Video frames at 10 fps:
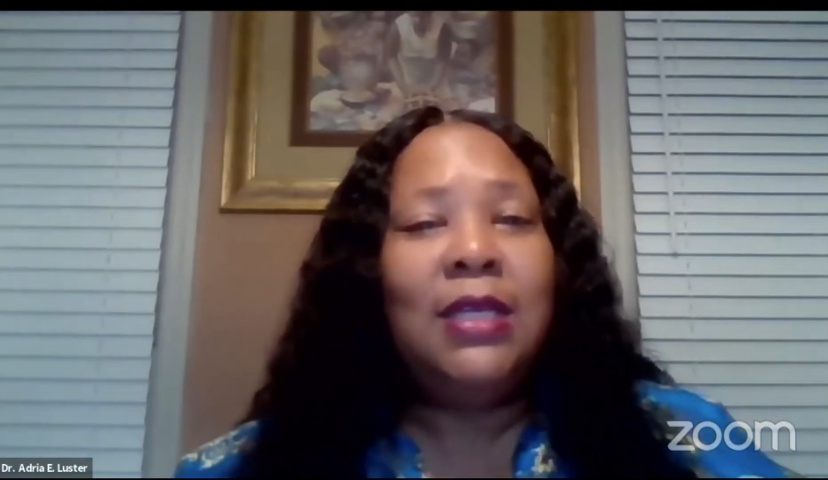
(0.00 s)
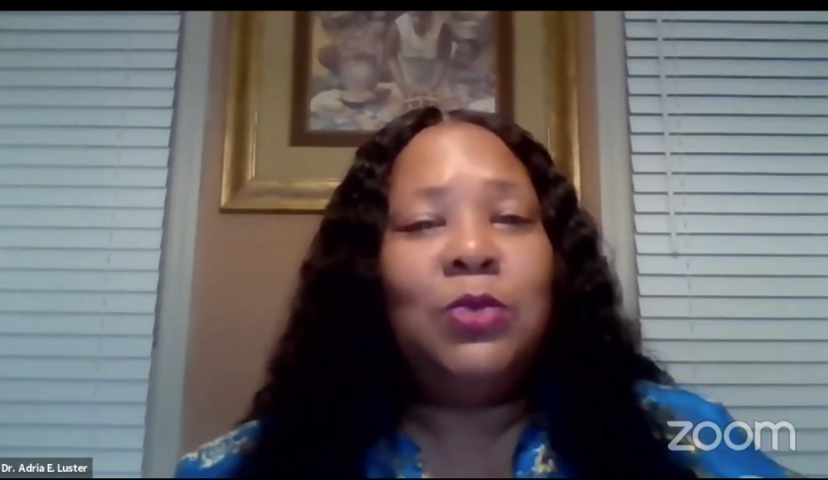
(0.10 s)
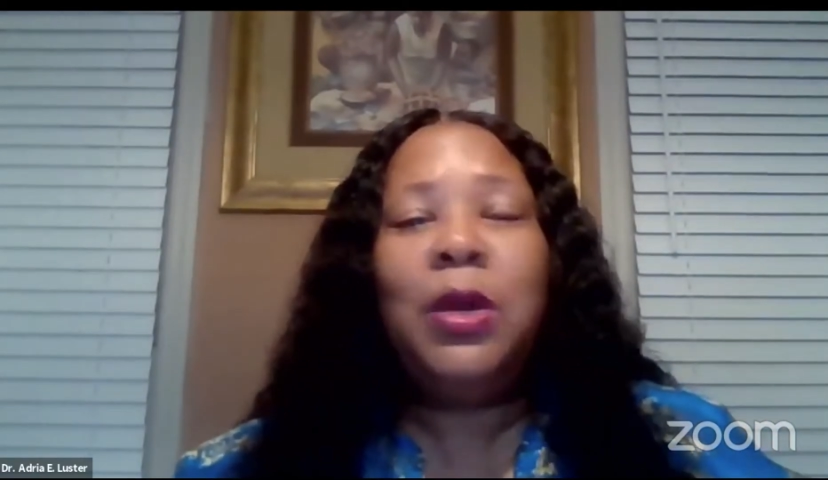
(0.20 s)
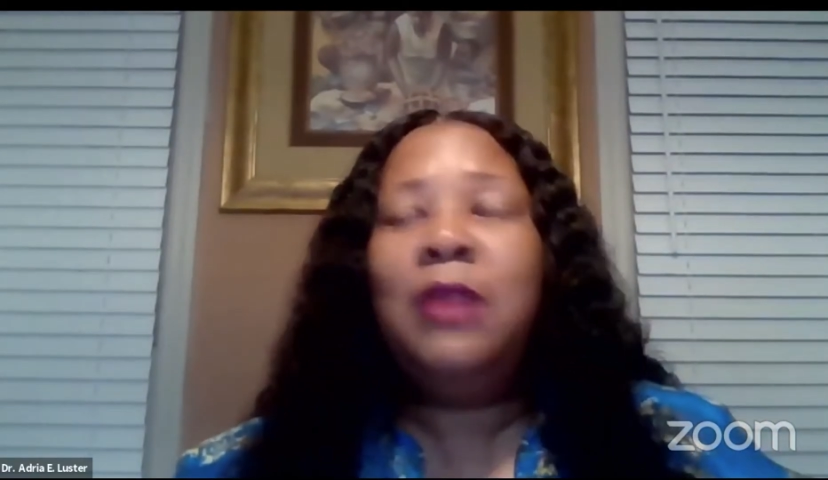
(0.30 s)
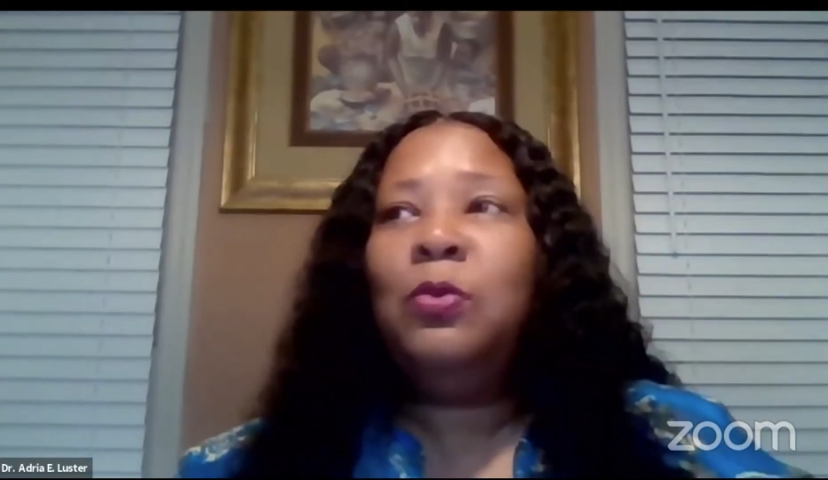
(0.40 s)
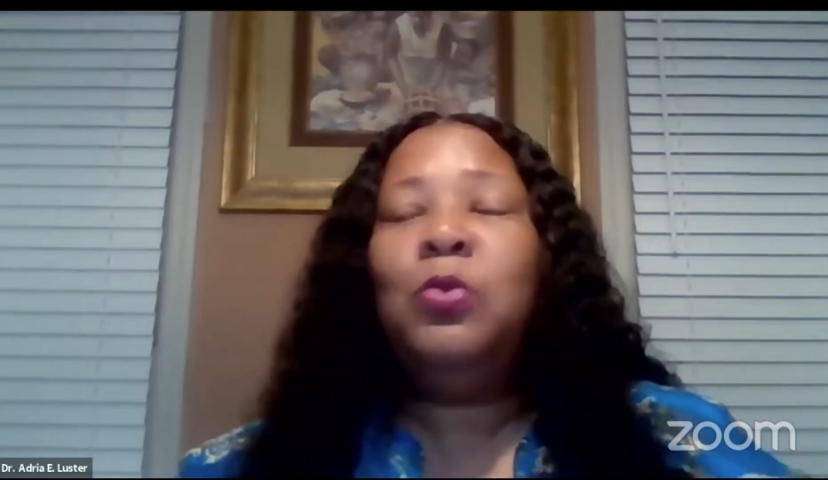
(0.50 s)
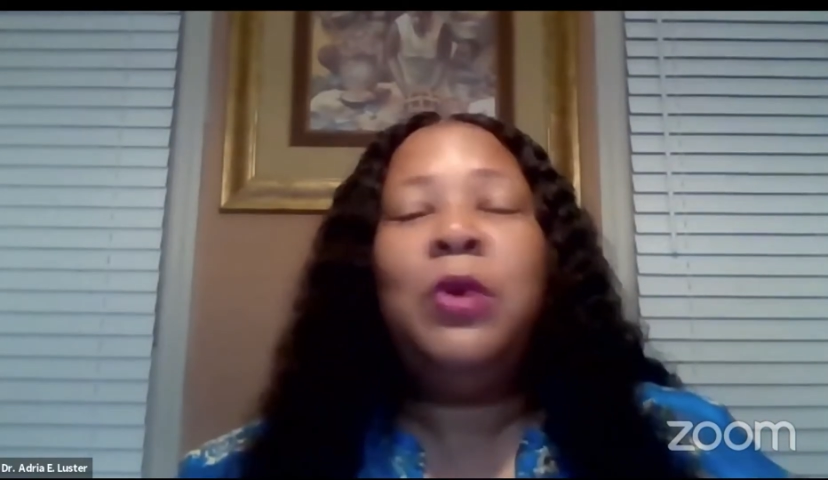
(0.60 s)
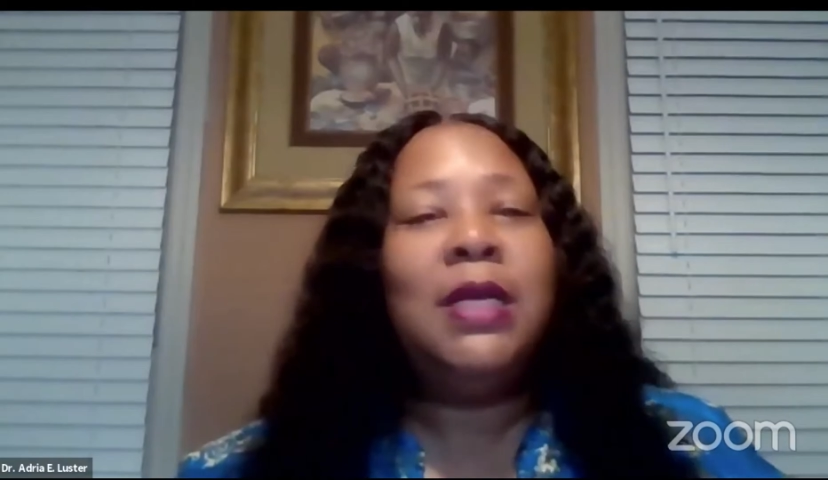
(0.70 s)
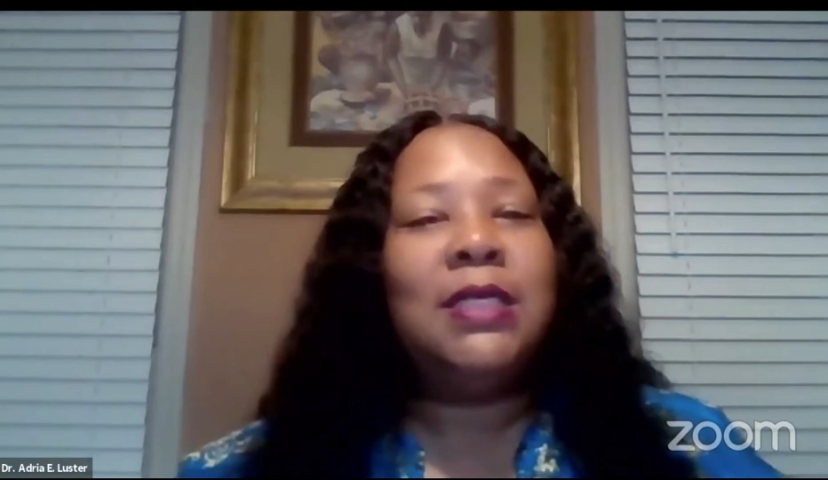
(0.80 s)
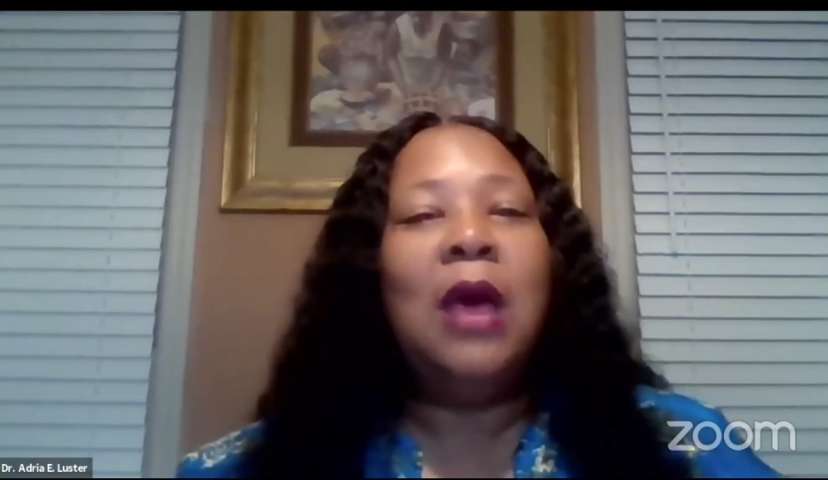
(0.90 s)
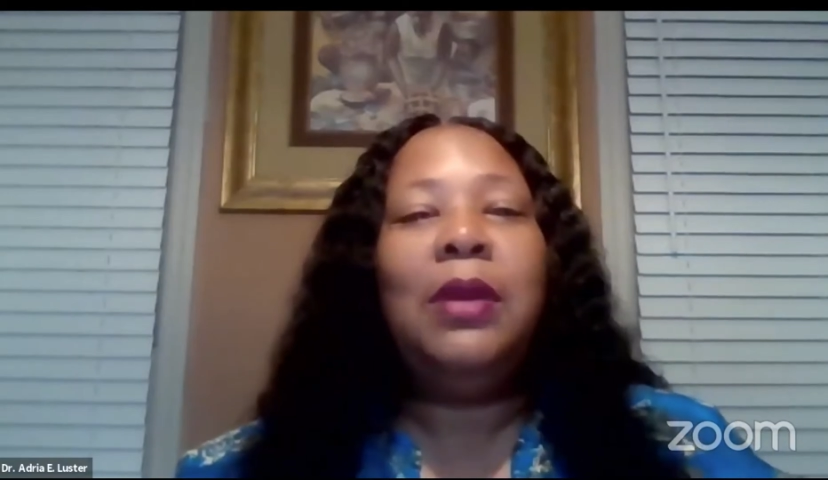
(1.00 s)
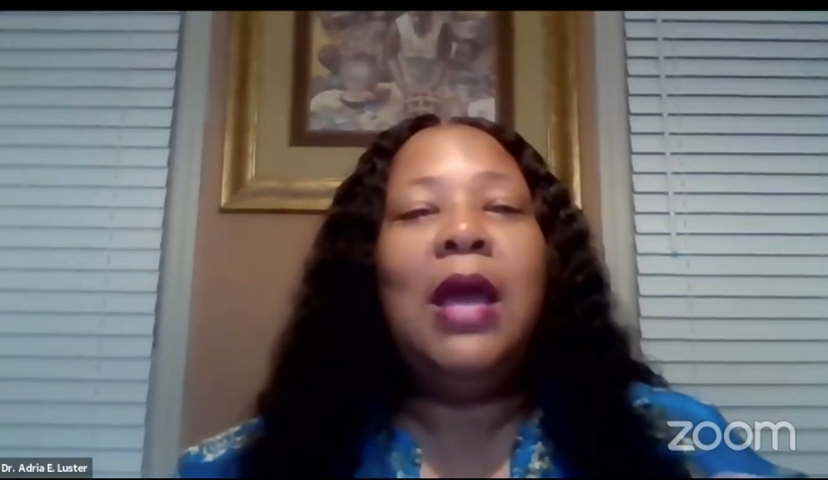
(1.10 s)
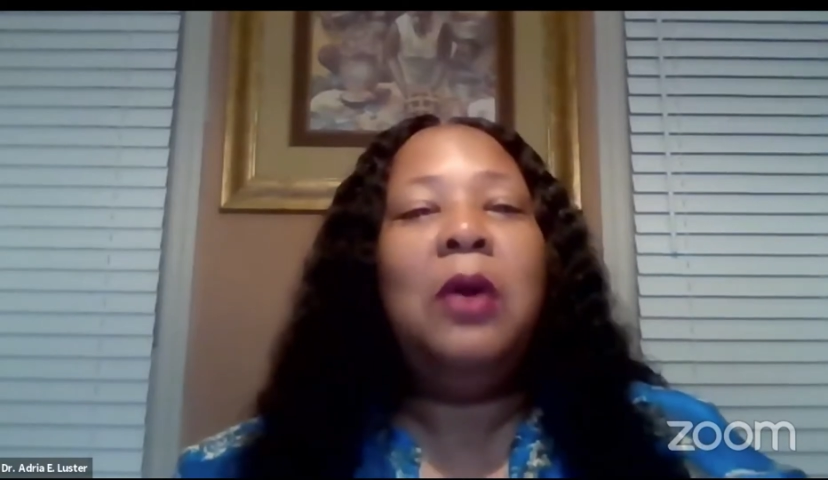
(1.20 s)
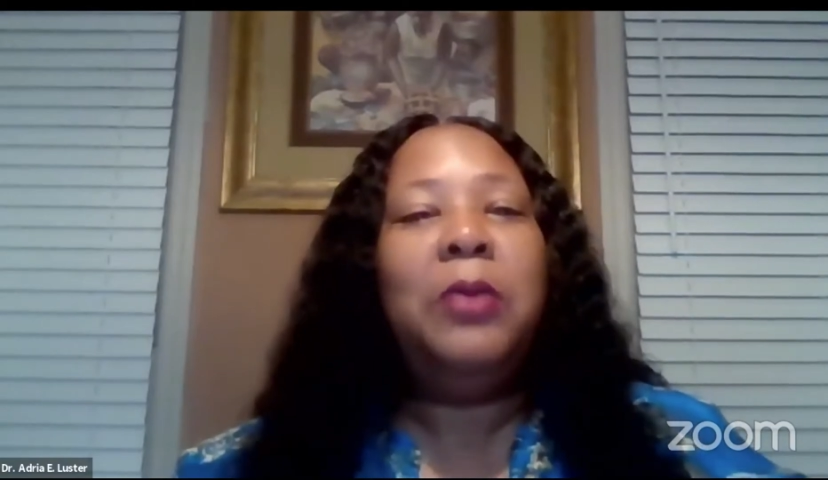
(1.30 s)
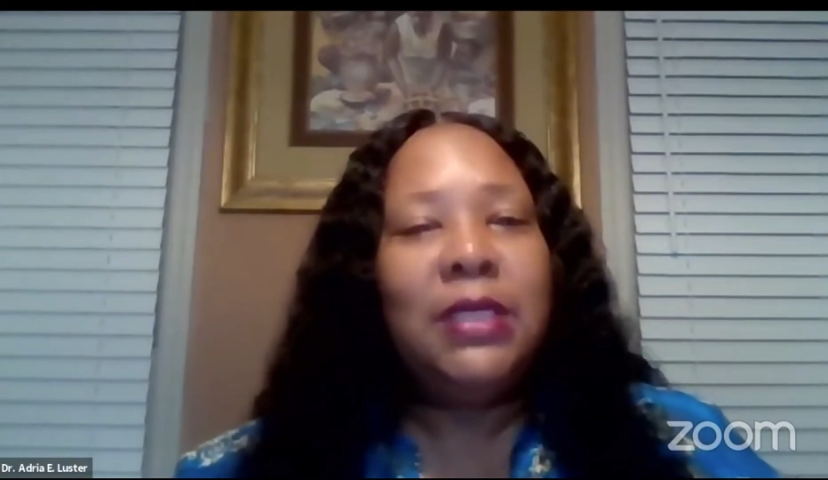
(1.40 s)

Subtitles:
One of them was I will always